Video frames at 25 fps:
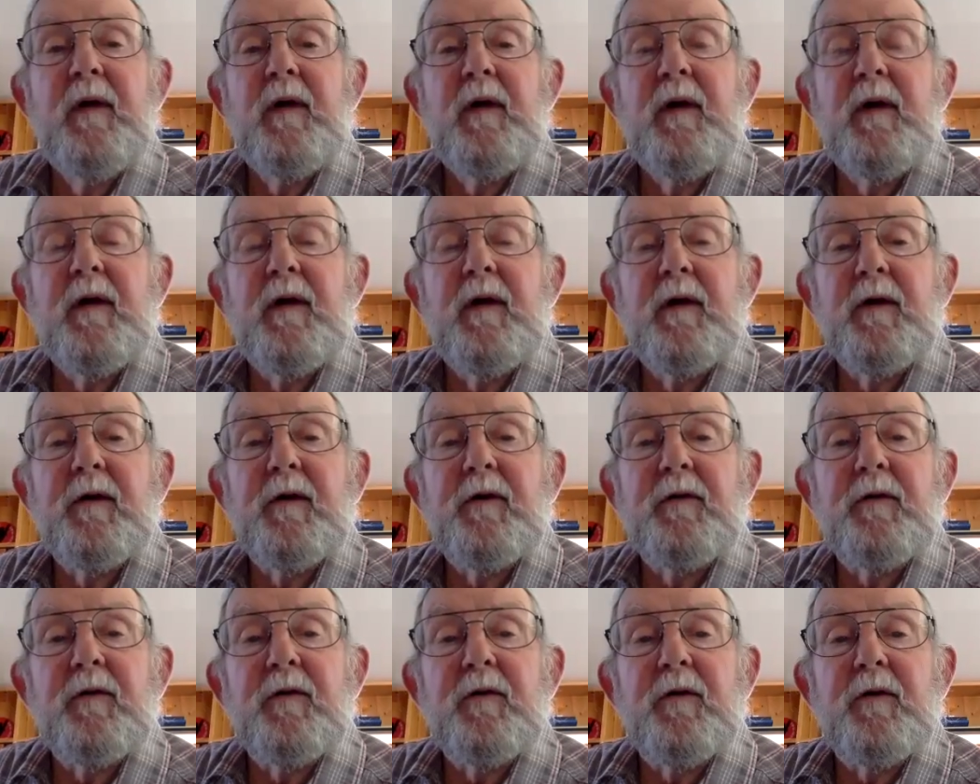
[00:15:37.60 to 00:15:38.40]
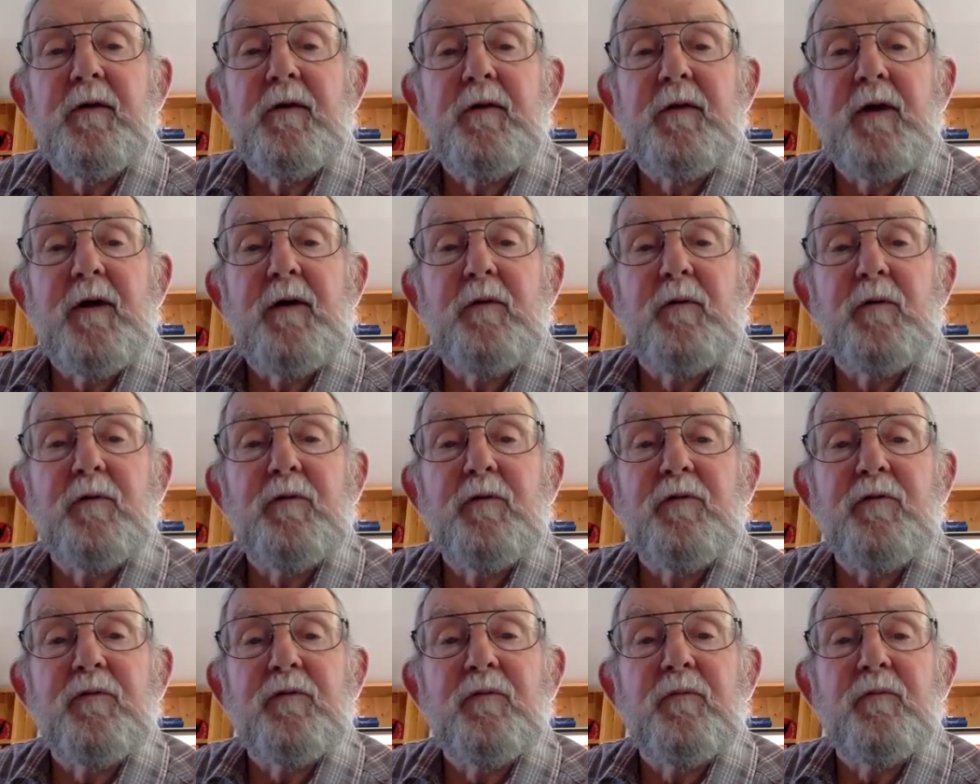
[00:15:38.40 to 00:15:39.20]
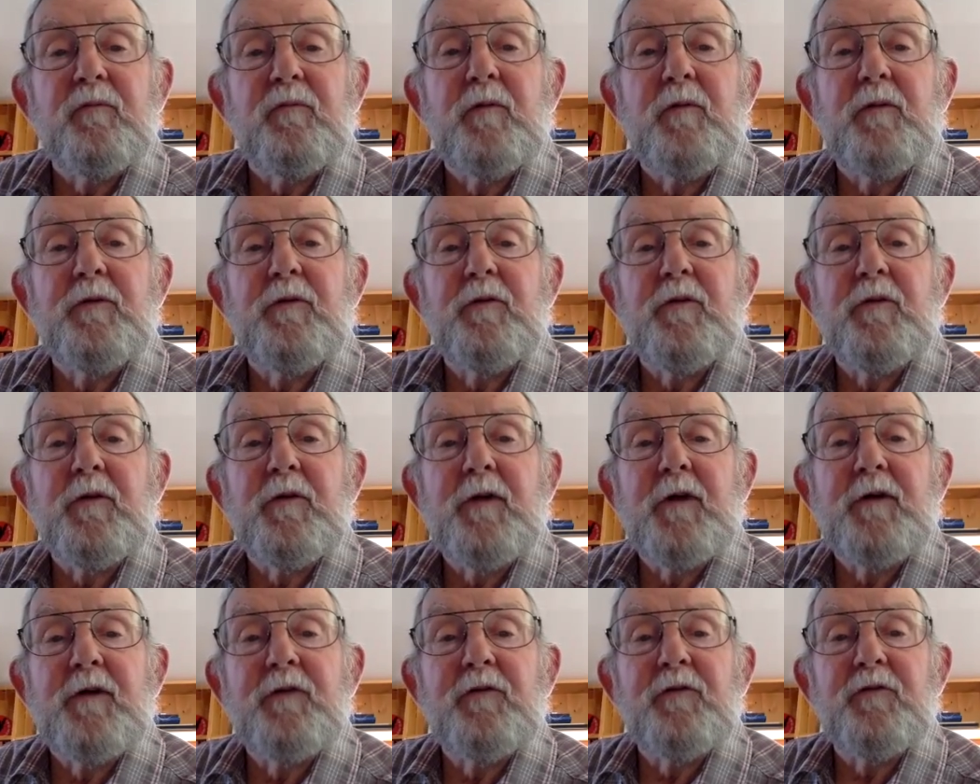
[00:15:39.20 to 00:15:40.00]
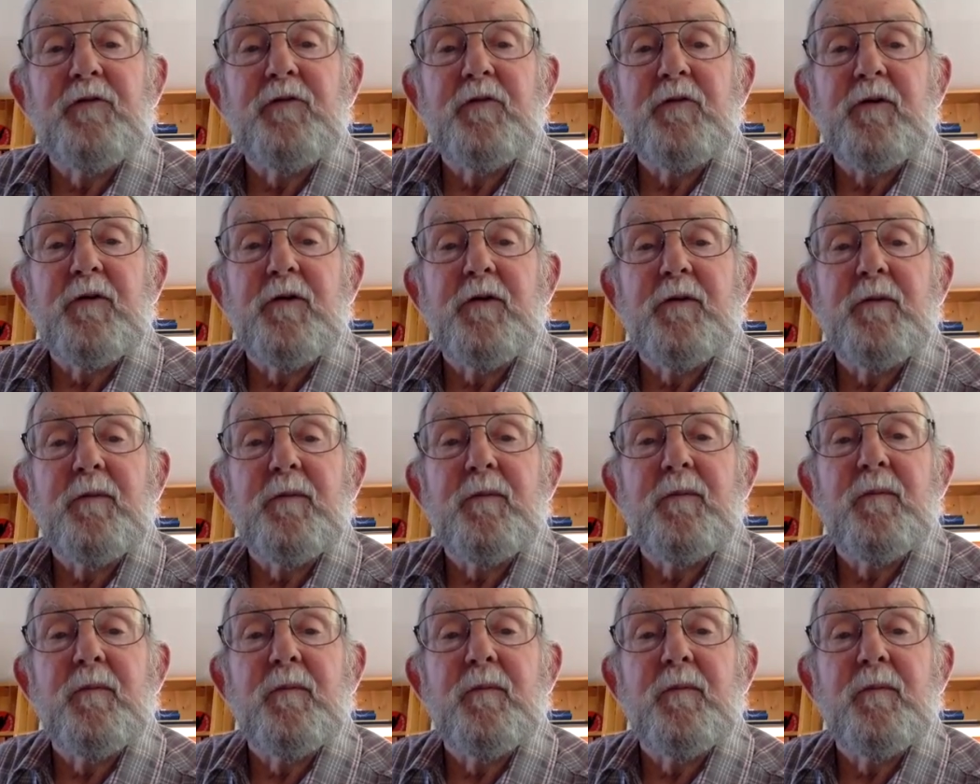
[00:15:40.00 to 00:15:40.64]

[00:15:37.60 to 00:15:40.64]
And that went to the Ninth Circuit,